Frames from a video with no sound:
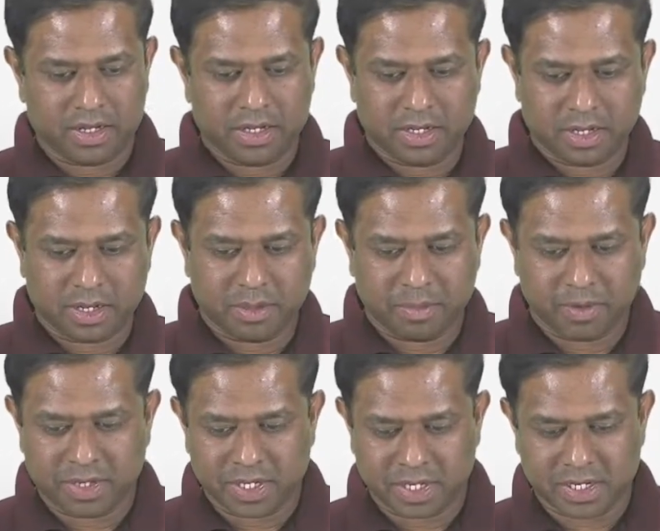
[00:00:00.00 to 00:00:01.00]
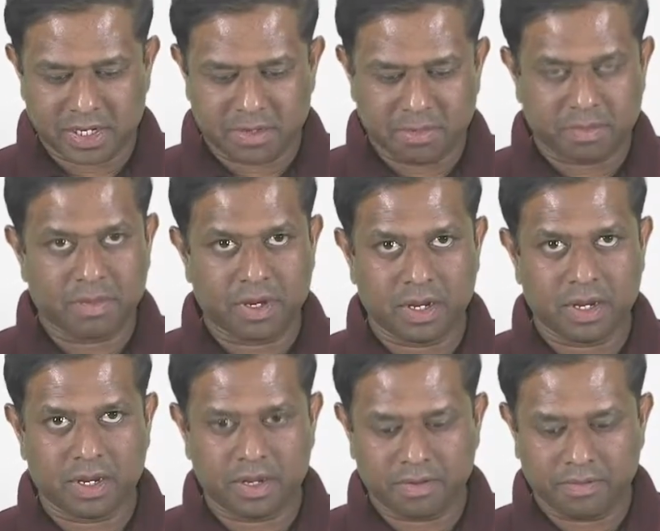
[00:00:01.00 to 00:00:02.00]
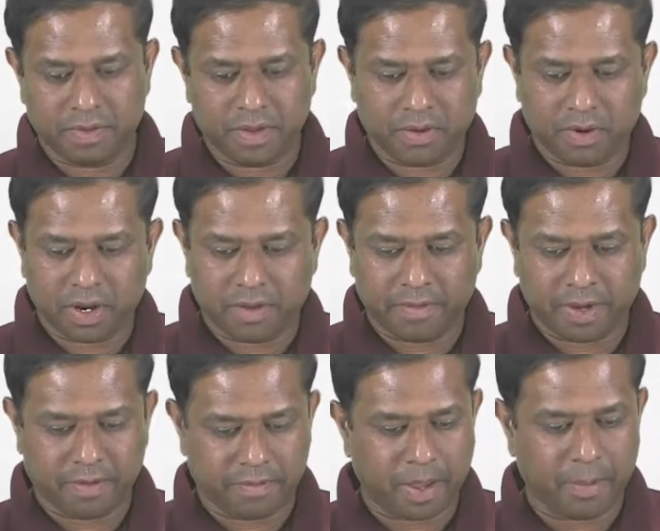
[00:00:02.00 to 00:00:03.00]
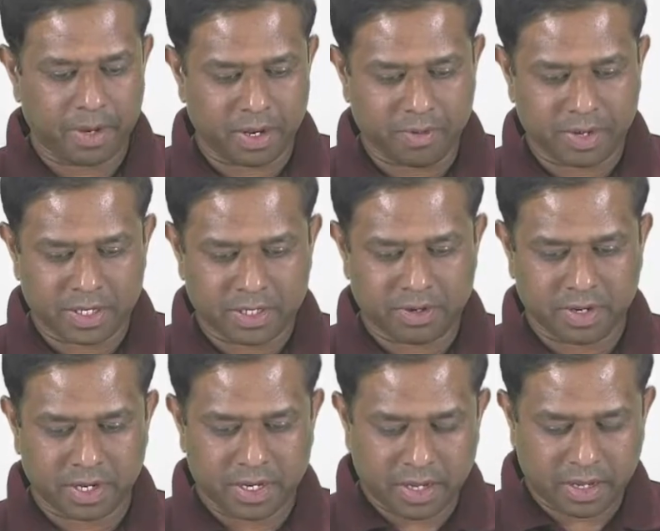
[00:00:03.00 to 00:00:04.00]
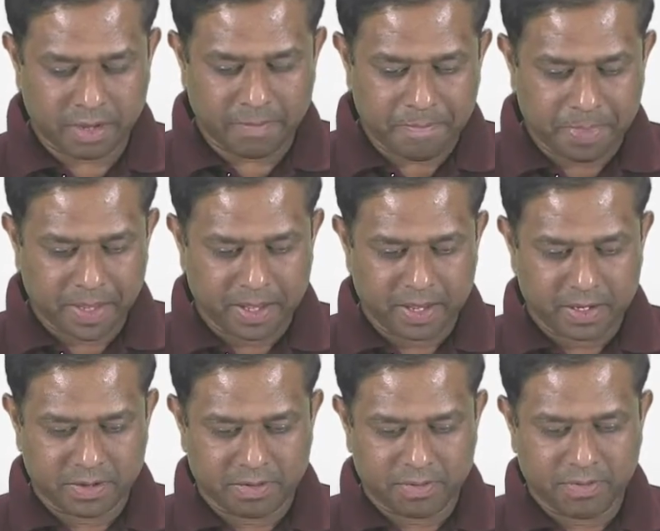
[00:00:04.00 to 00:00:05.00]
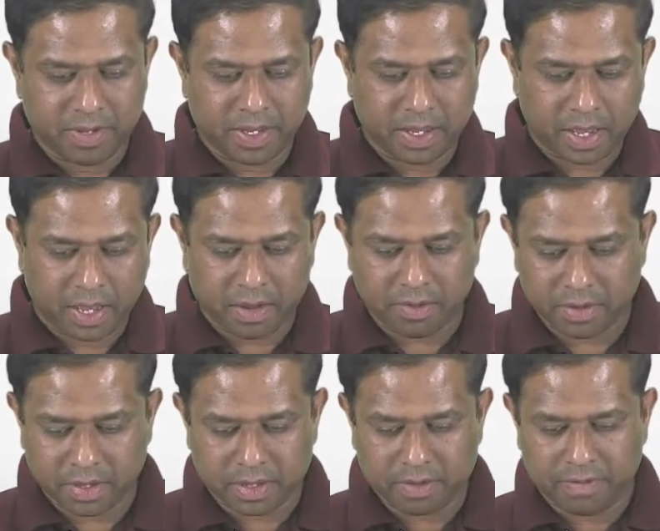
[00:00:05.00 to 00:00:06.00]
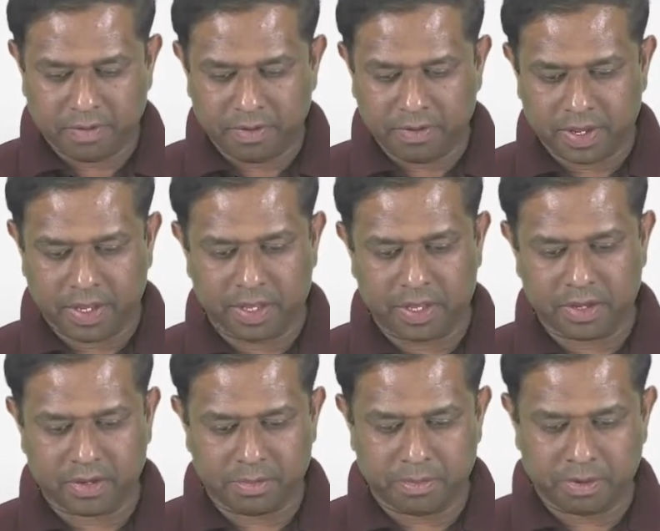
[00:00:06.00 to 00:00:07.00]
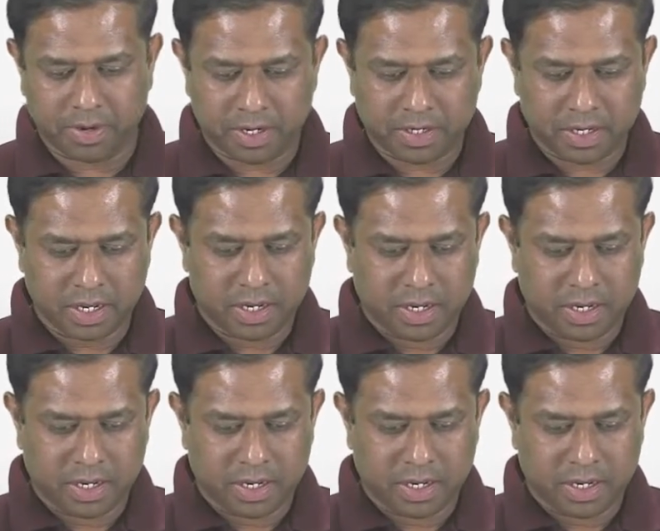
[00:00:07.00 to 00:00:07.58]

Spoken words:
This is a computer system we all are very familiar with. So in here, so we have few key components.